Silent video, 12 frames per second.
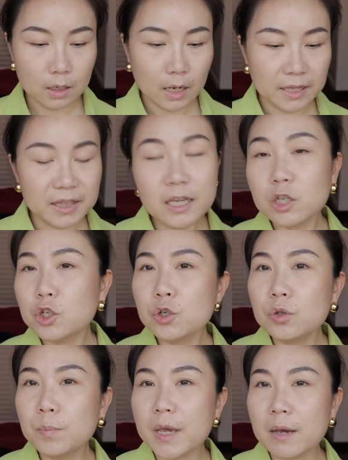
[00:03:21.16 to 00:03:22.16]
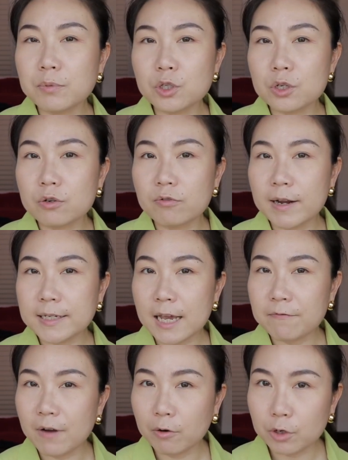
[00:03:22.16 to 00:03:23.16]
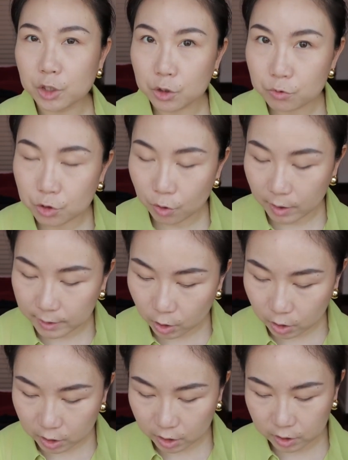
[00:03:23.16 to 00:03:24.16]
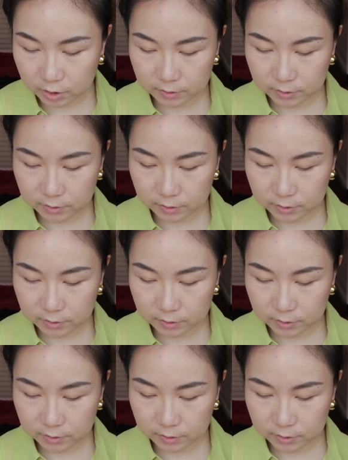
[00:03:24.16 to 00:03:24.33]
I think it should be able to create a very neutral eye look.